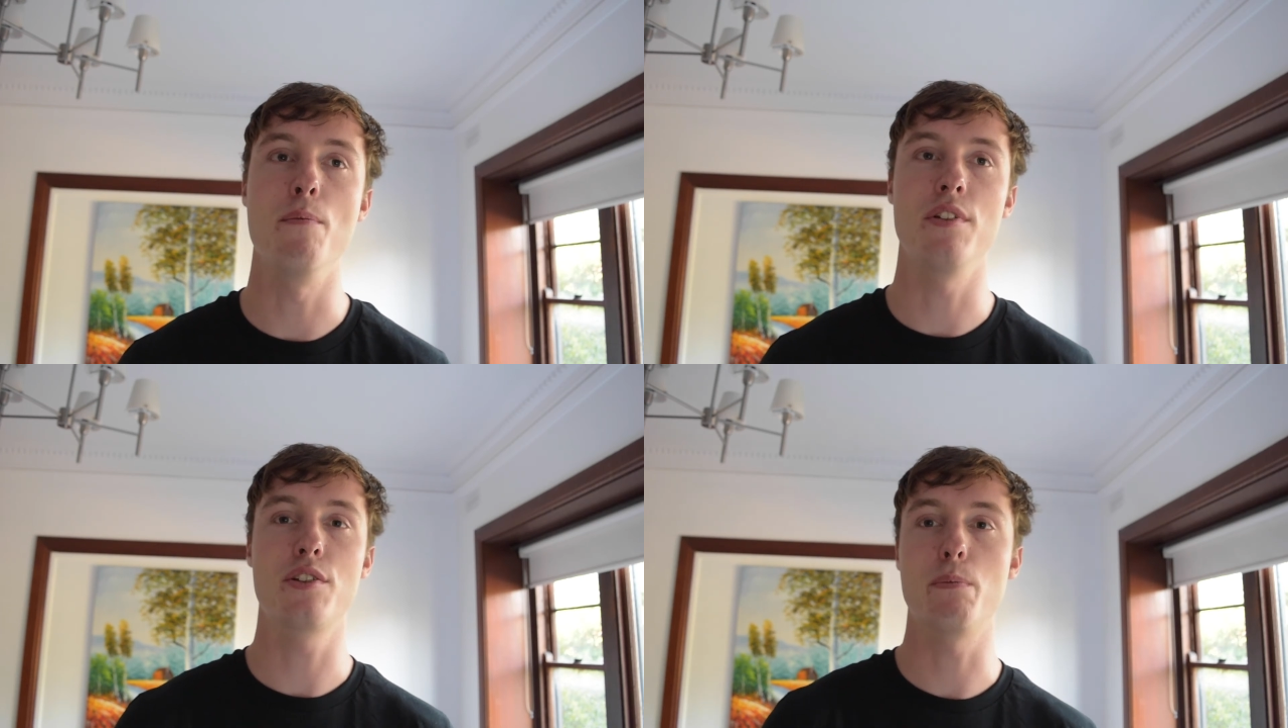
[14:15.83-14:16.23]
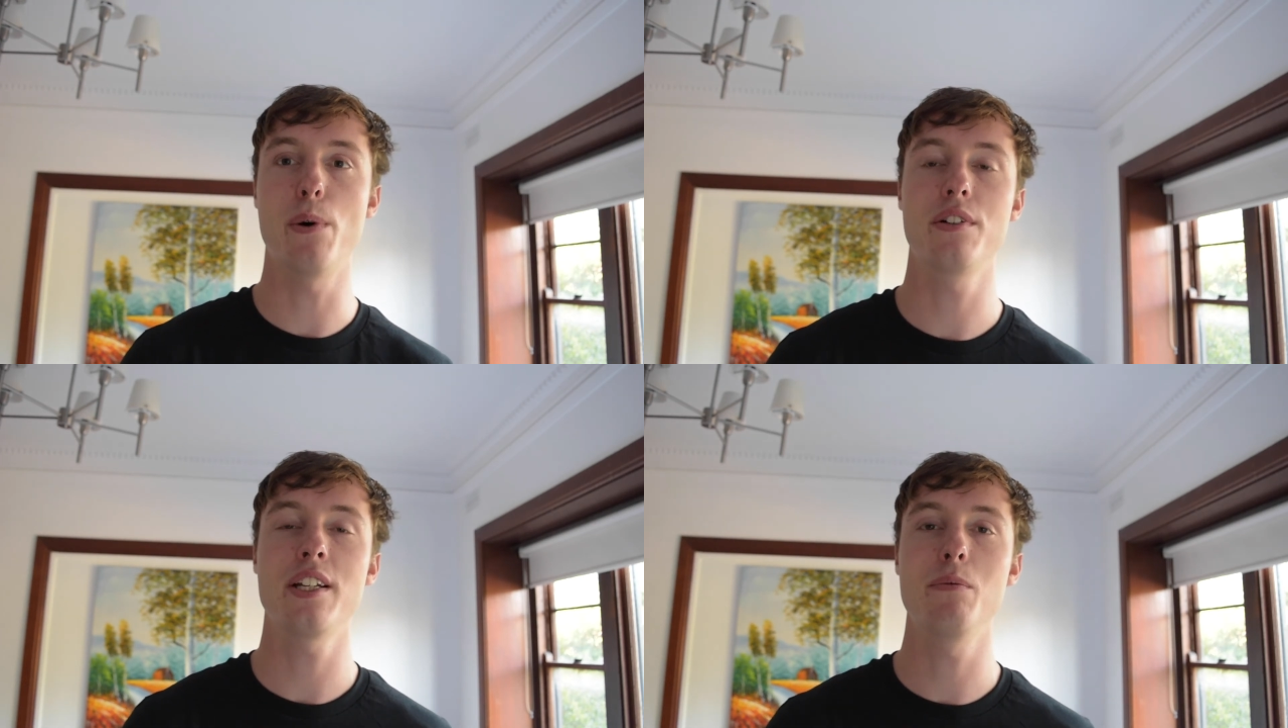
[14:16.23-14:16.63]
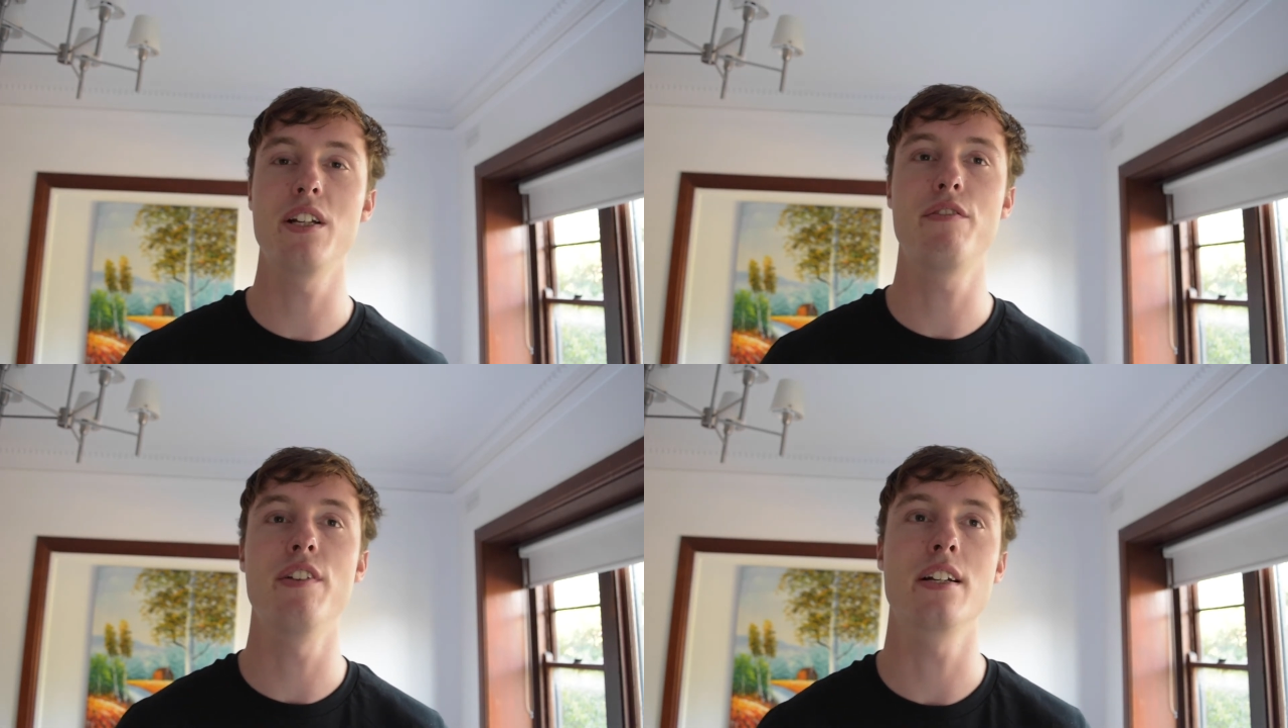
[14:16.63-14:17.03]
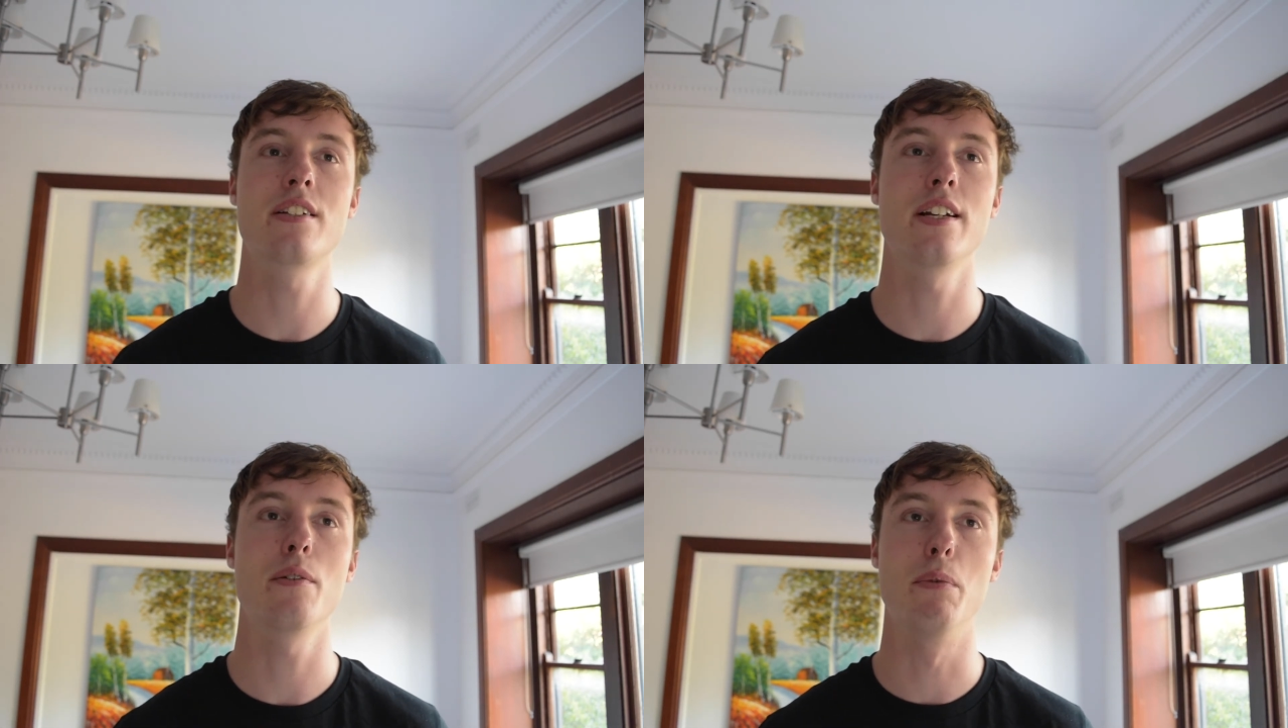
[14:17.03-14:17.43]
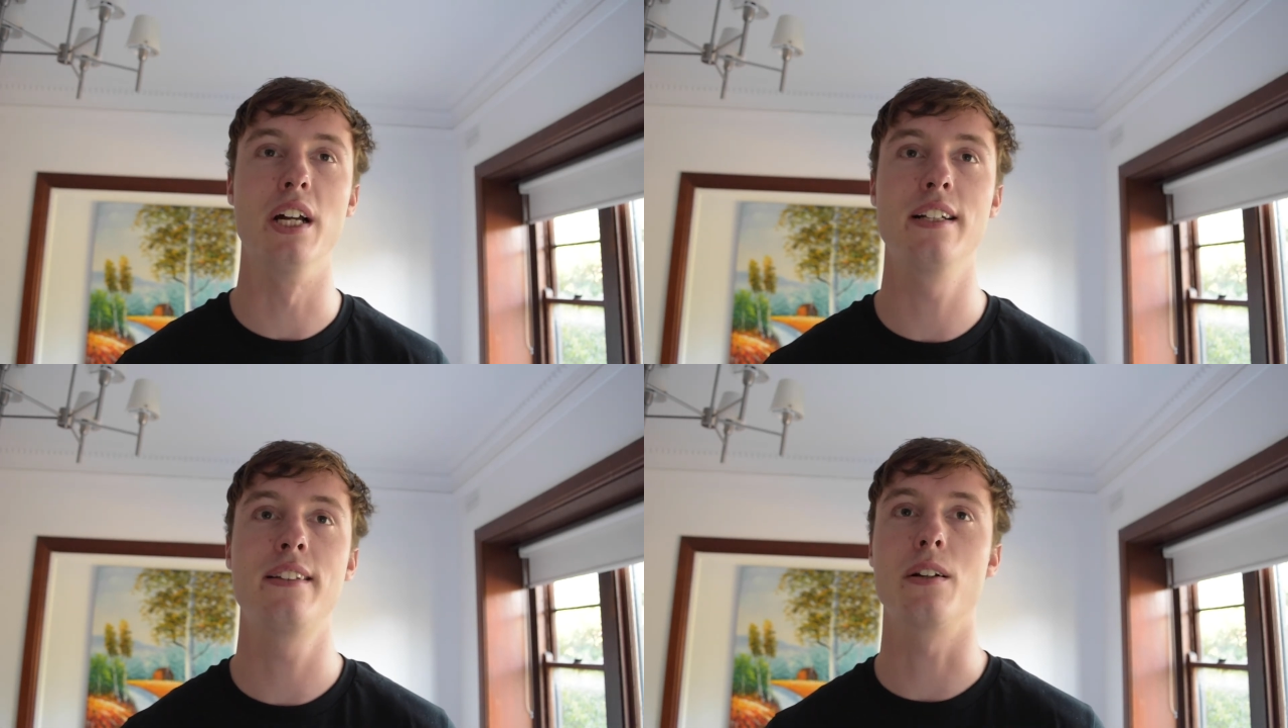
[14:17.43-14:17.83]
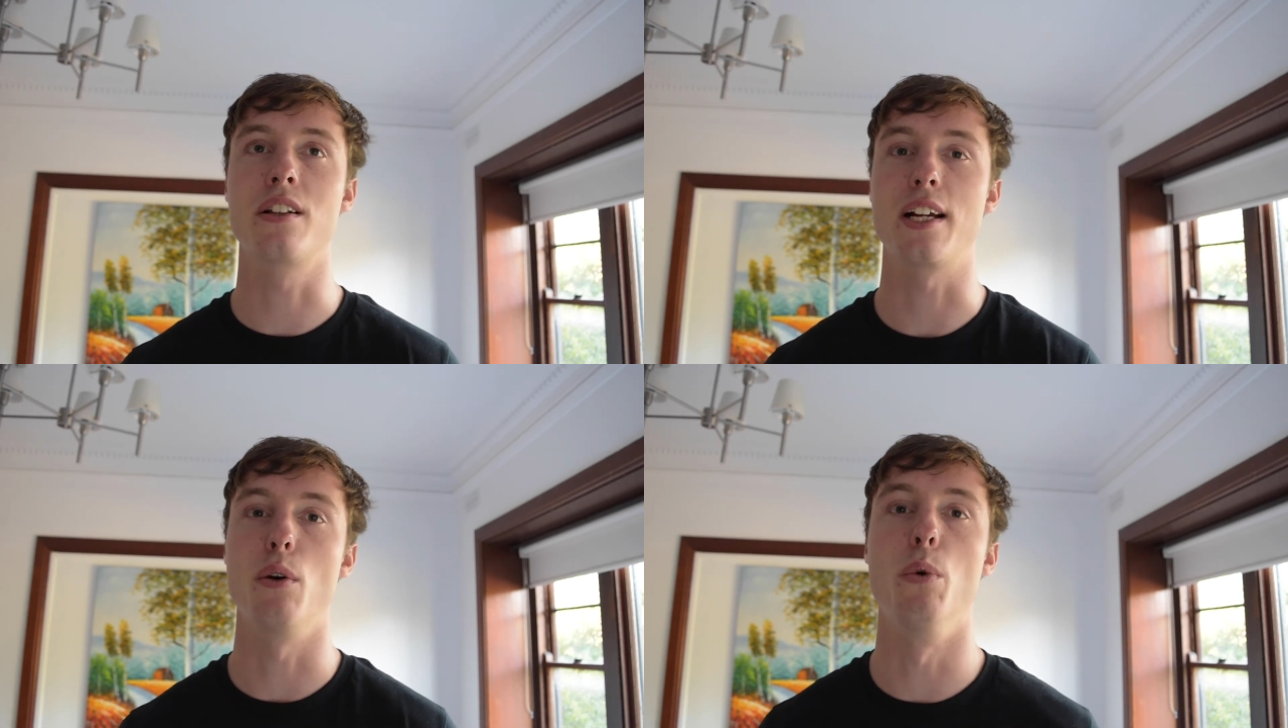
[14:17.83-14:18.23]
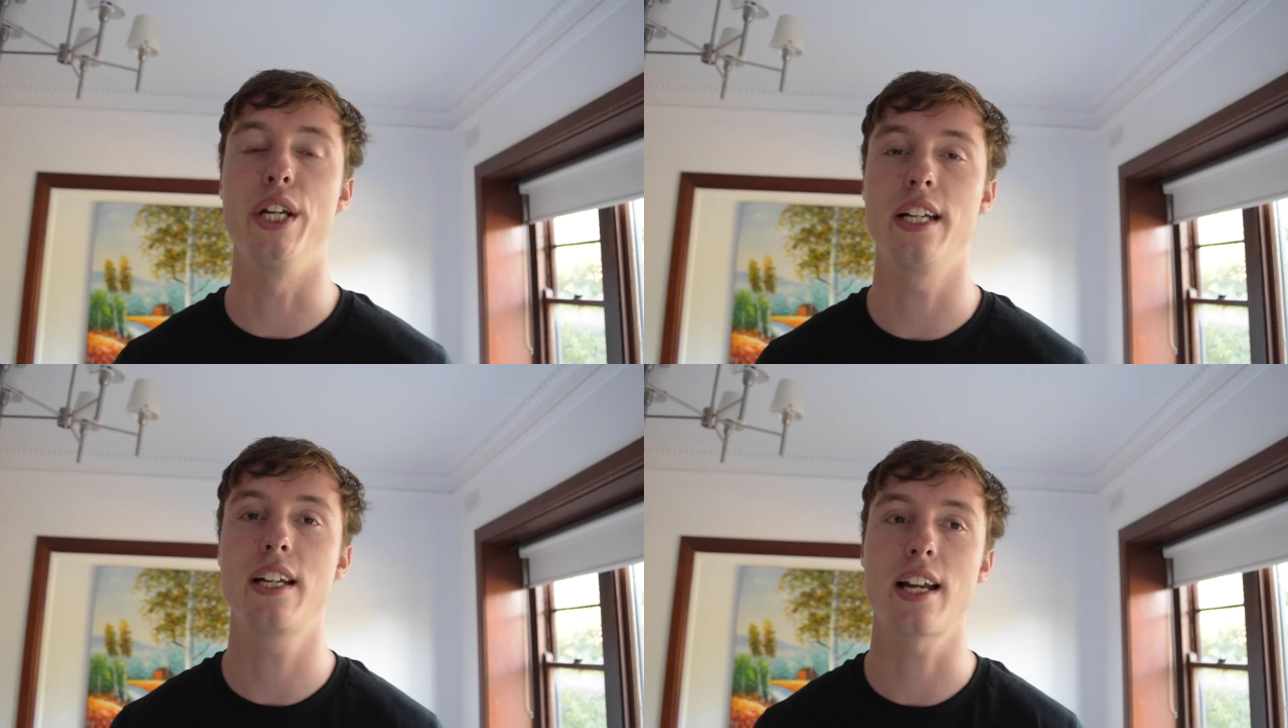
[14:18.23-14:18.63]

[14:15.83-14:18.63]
The support team did fix it, but it took like a week.